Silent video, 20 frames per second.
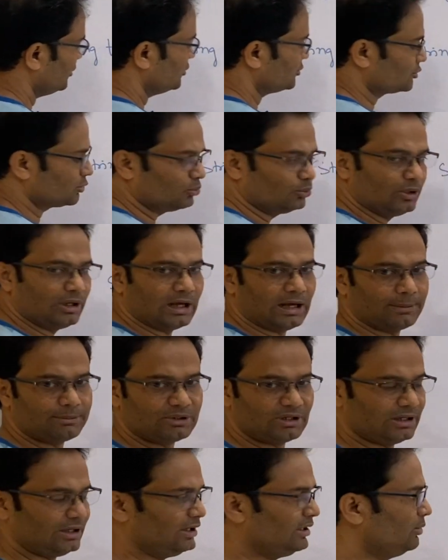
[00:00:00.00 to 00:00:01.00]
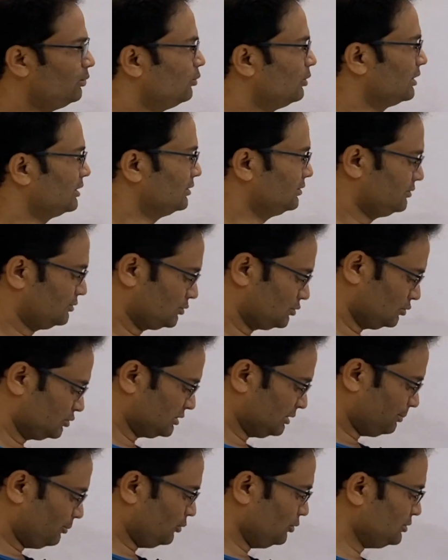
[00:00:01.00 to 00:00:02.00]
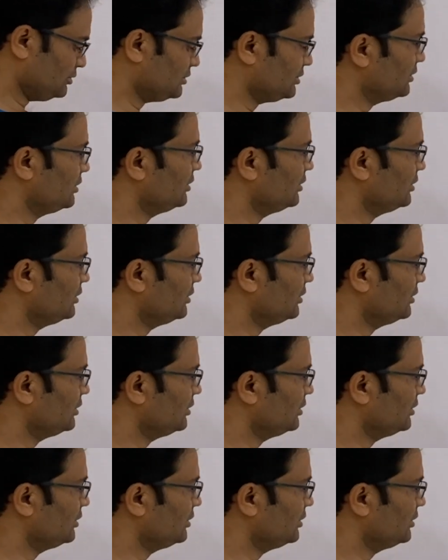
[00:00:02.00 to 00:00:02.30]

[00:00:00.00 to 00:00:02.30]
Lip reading: So we have the A1. So suppose